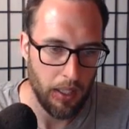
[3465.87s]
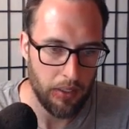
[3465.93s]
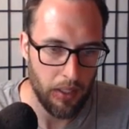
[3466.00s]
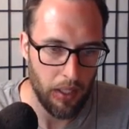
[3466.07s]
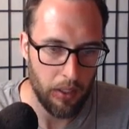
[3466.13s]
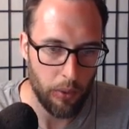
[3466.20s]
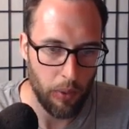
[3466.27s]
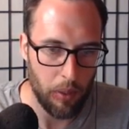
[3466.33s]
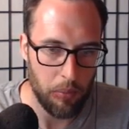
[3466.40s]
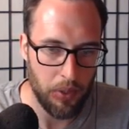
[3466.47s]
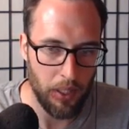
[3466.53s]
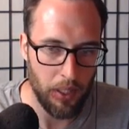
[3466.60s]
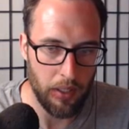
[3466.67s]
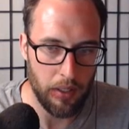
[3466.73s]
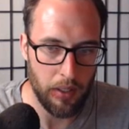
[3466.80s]
I saw it on your
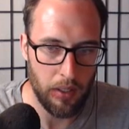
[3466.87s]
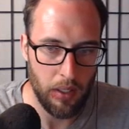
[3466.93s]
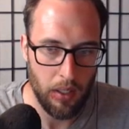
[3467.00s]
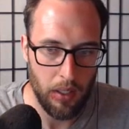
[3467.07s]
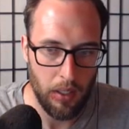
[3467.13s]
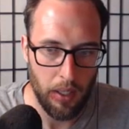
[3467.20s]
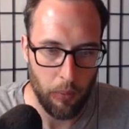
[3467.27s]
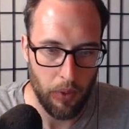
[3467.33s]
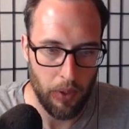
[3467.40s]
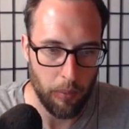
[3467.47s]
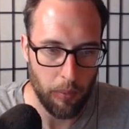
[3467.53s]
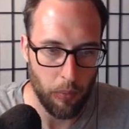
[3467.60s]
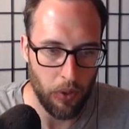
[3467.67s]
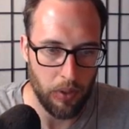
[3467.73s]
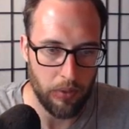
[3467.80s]
website and would
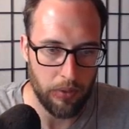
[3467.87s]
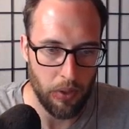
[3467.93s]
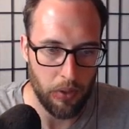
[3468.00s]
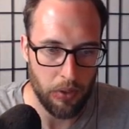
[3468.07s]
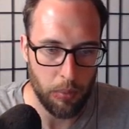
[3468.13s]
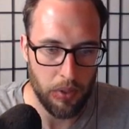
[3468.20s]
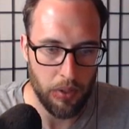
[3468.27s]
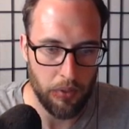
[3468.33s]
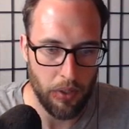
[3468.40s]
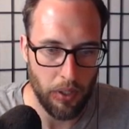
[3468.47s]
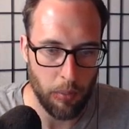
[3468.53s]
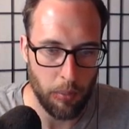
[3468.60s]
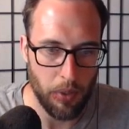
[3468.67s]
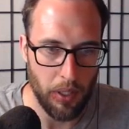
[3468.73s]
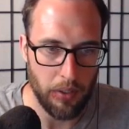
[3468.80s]
like more info,
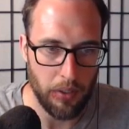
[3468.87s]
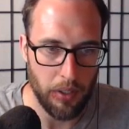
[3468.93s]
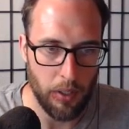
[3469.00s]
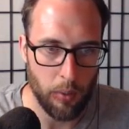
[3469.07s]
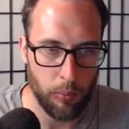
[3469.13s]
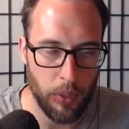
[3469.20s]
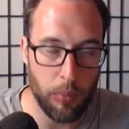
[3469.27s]
specifically pricing.